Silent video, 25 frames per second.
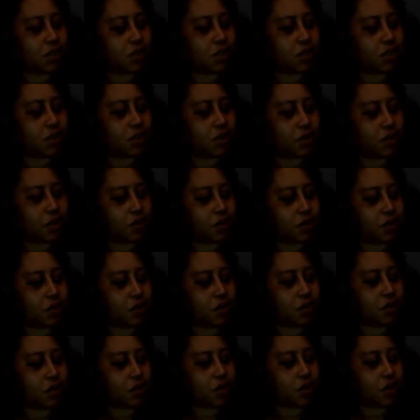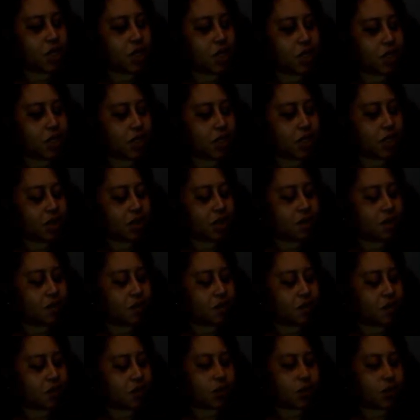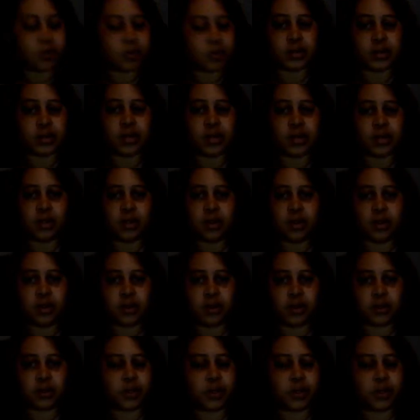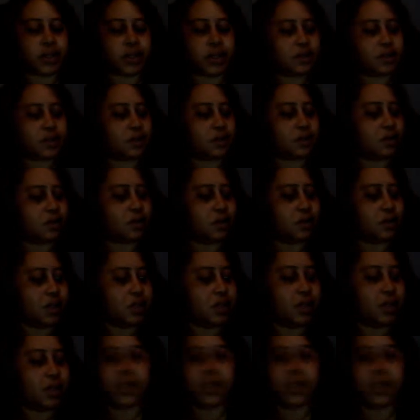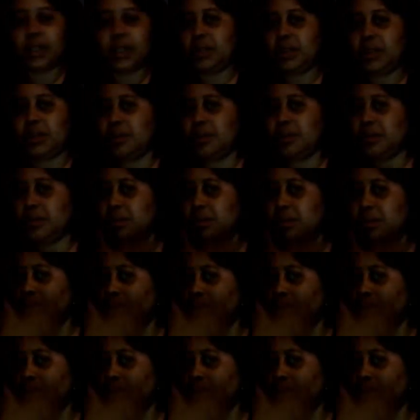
emphysema acne freckles and dark spots so as you can see